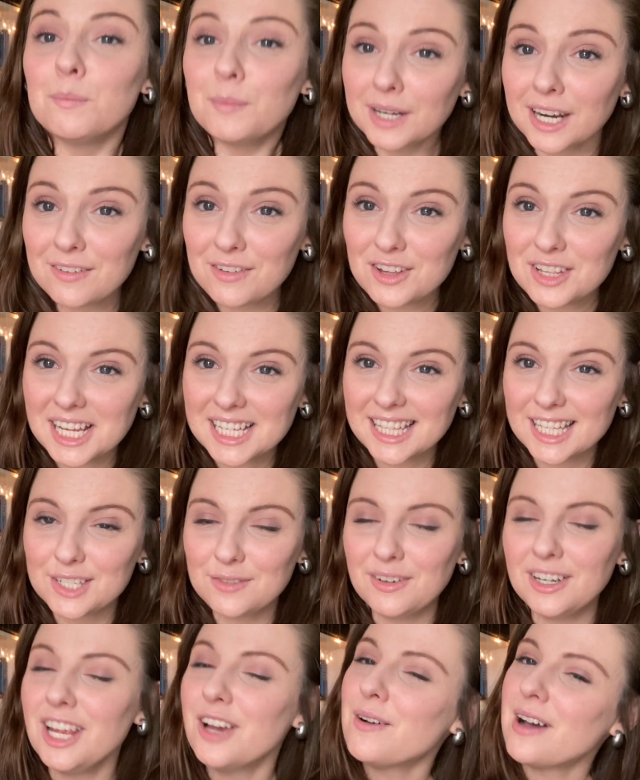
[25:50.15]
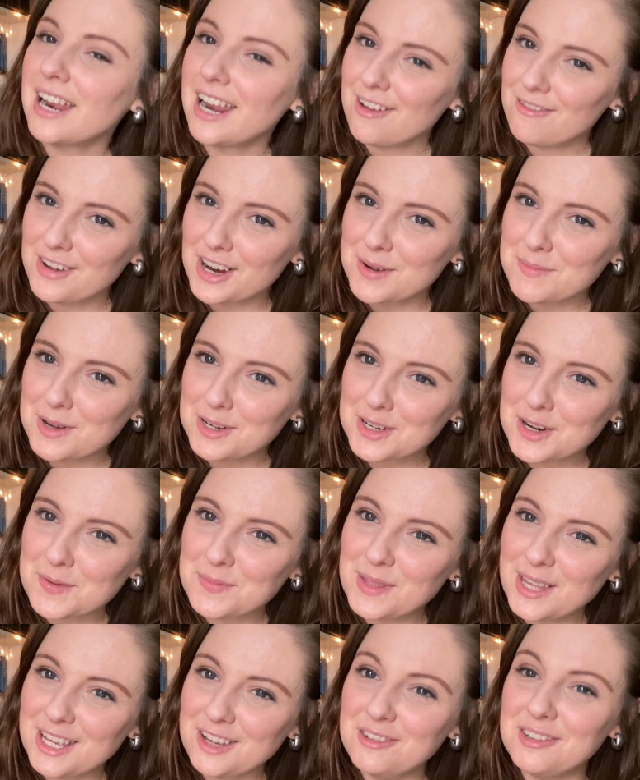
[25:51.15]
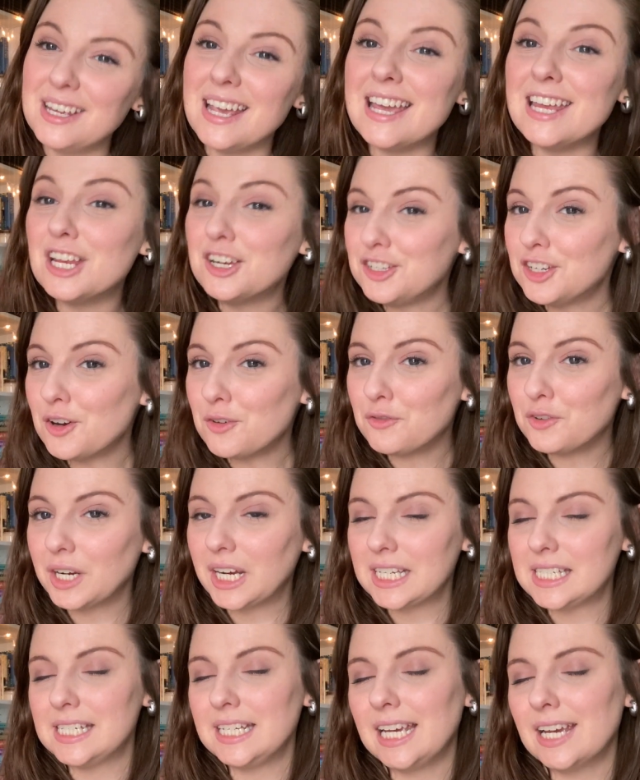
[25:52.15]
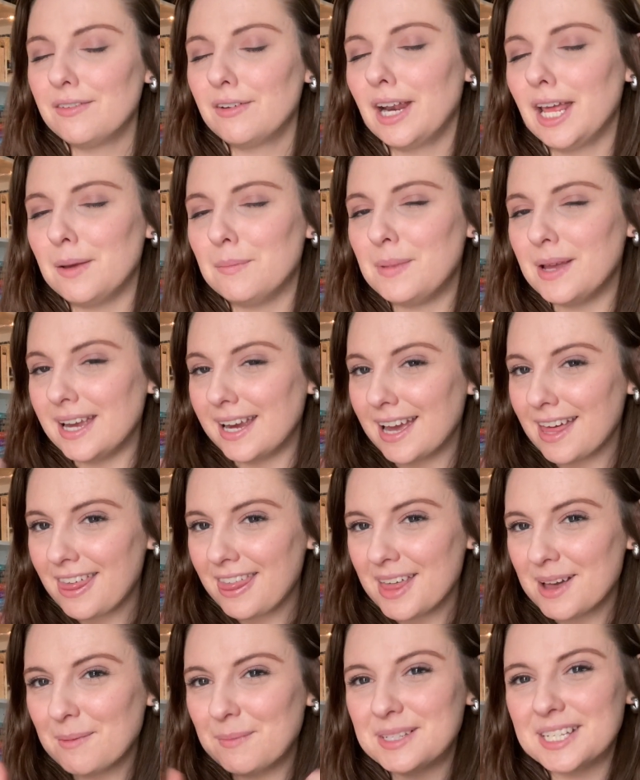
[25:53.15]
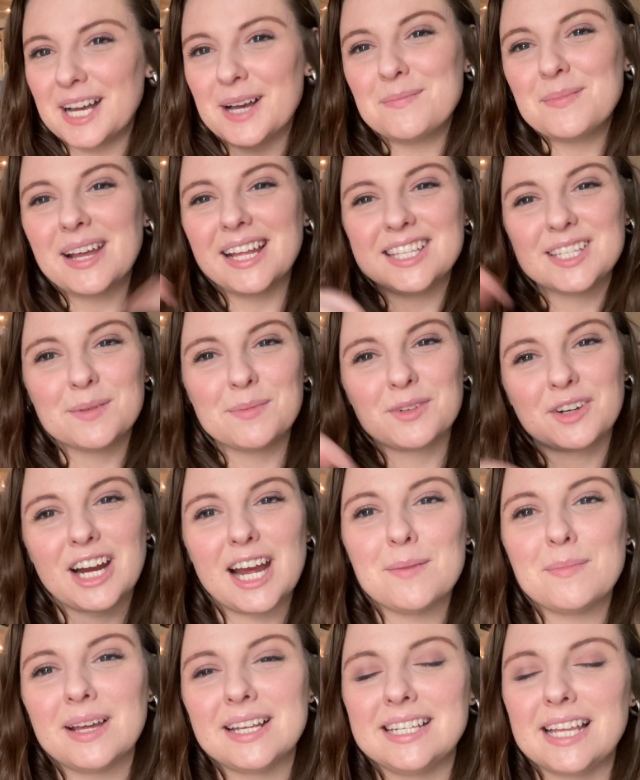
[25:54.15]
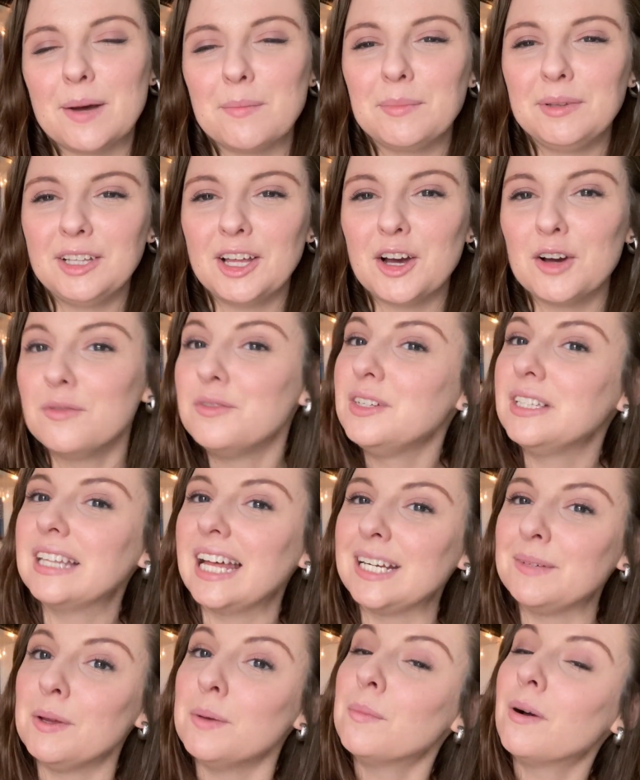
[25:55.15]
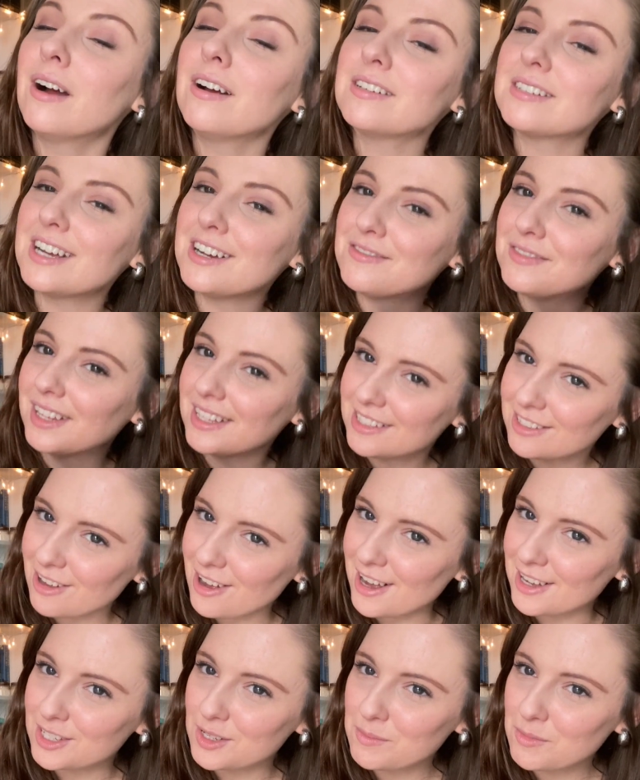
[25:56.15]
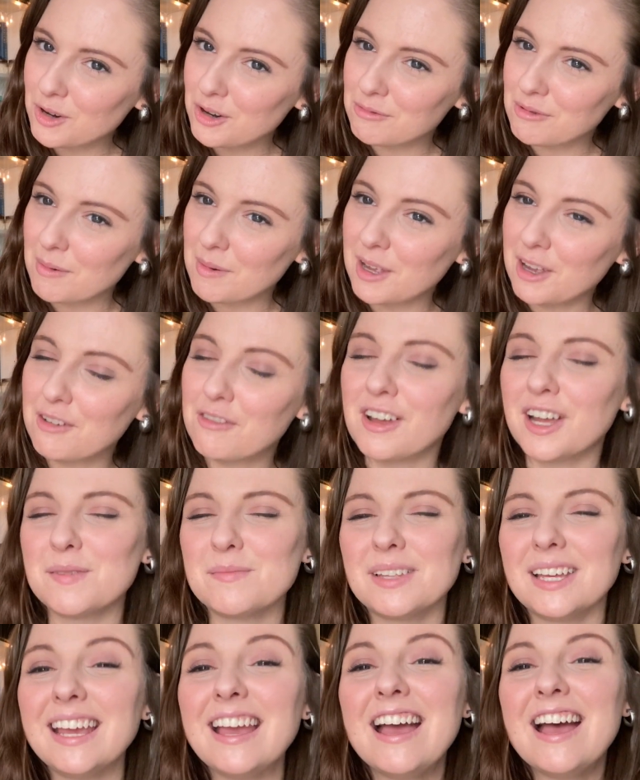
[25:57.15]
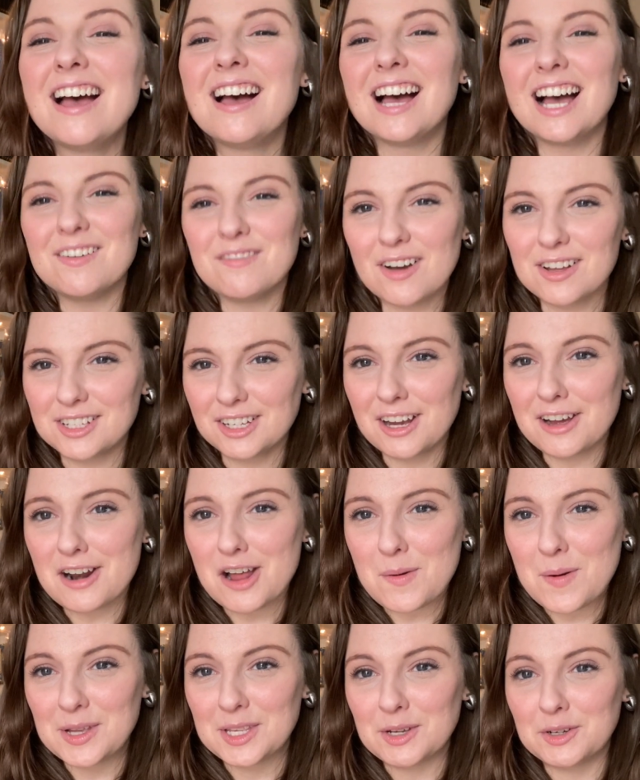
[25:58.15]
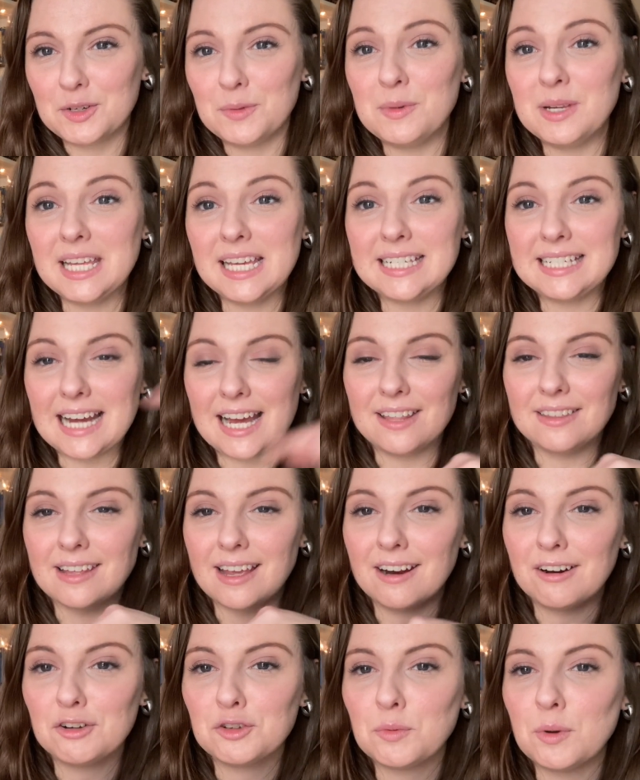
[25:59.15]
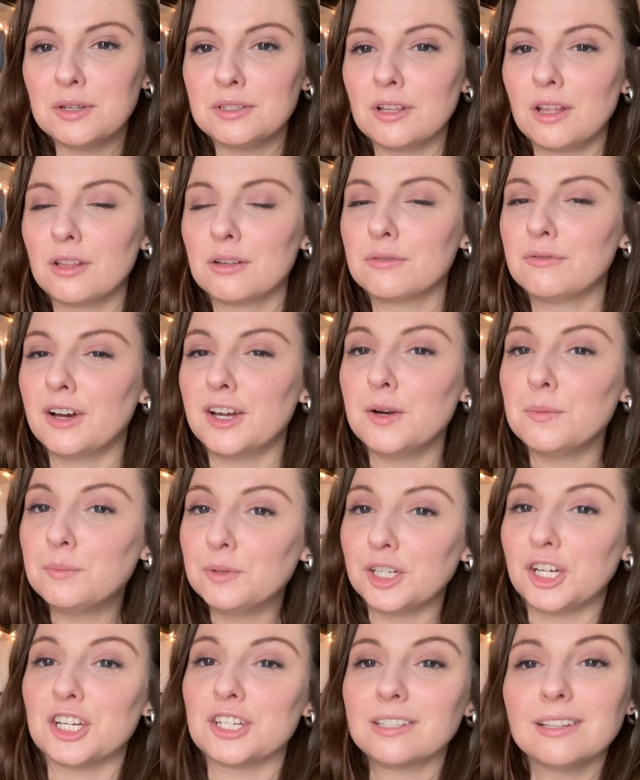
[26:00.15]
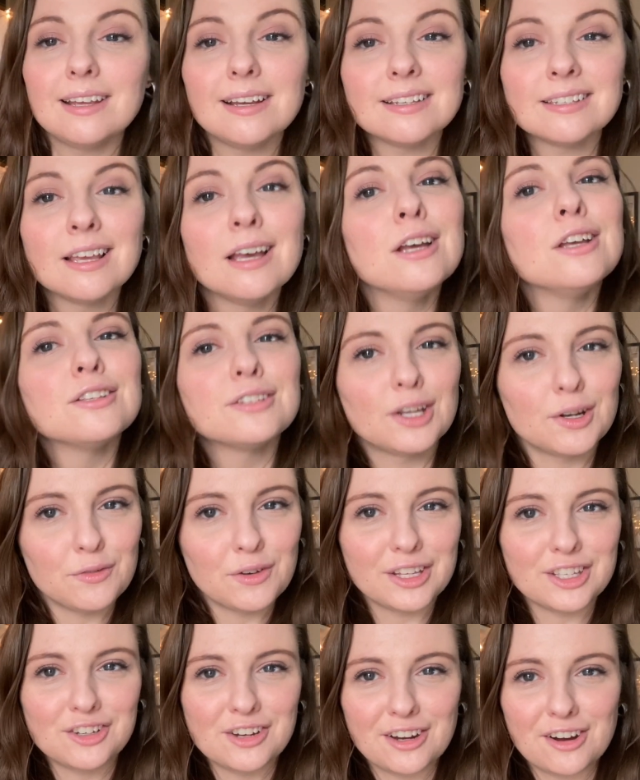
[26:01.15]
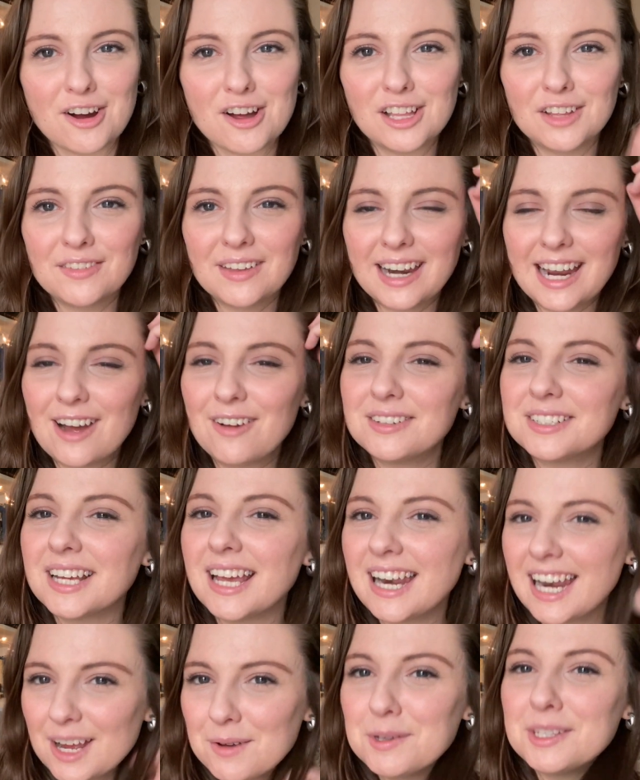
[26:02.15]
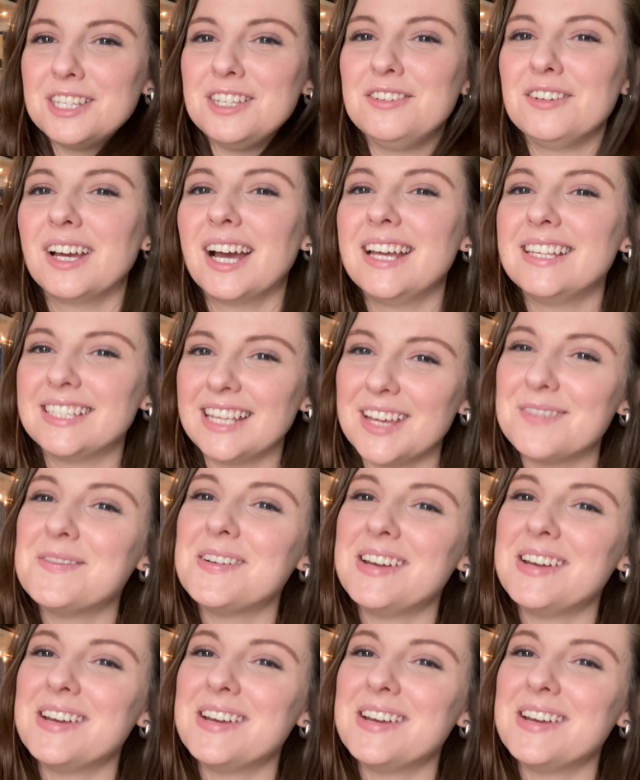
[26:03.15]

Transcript: But if you like this video, and I very much hope that you did, don't forget to give it a big thumbs up and subscribe down below if you'd like to be part of this awesome growing family. I've also got all my social media down there as well as other fun bookish links, so don't forget to check all of that out, and I will see you guys in my